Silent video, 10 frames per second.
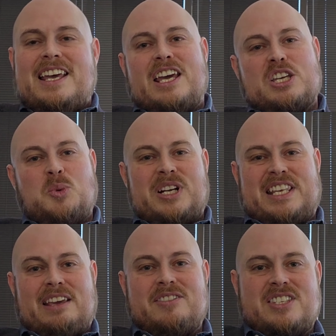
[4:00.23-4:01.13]
is what
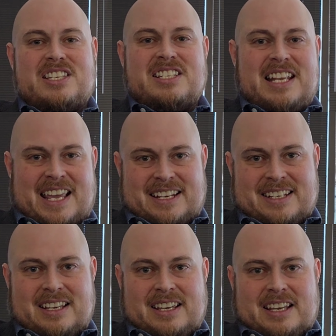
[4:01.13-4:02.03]
gives the state
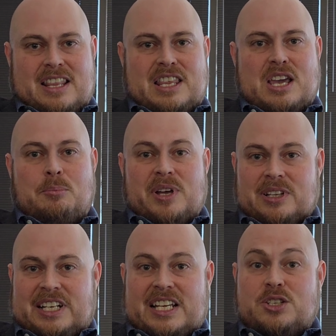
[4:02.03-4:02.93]
the
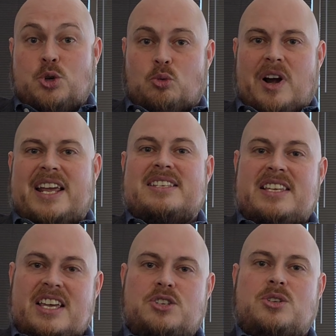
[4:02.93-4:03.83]
ability to raise
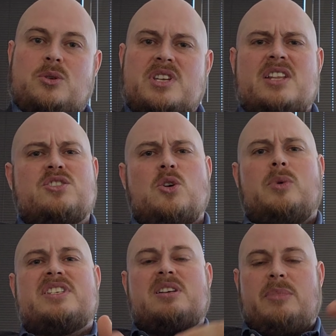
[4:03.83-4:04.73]
issues. And so
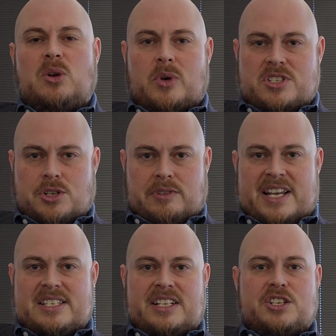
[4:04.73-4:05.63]
when somebody wants to
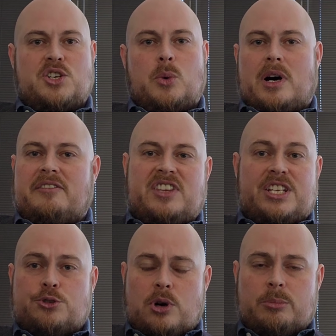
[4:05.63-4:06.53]
raise an issue of the
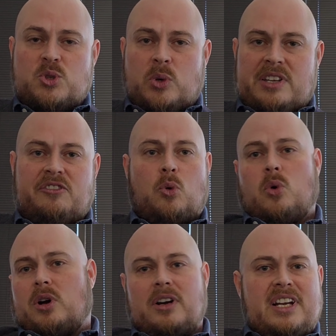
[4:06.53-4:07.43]
Trump
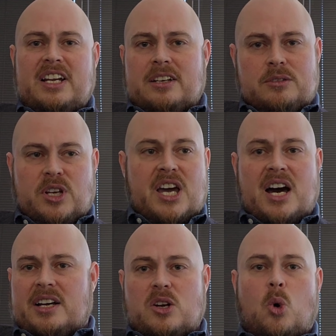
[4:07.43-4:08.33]
24
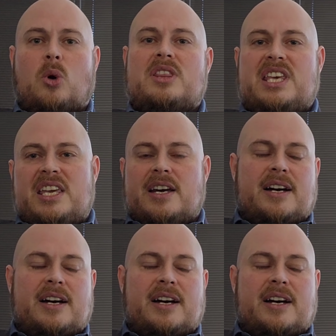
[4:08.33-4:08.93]
gun or the